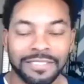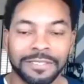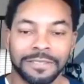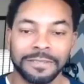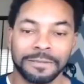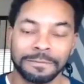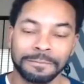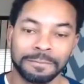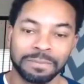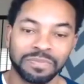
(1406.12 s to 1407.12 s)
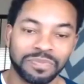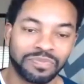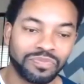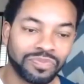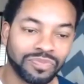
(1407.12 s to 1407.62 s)

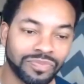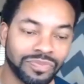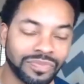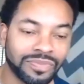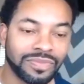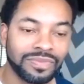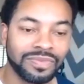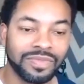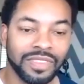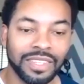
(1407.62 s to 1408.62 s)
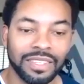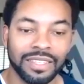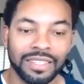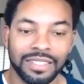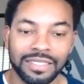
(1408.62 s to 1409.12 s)

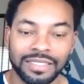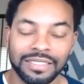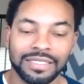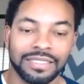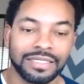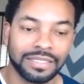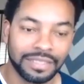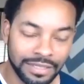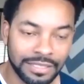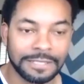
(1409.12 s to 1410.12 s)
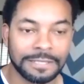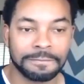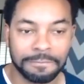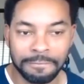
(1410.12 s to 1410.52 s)
[no speech]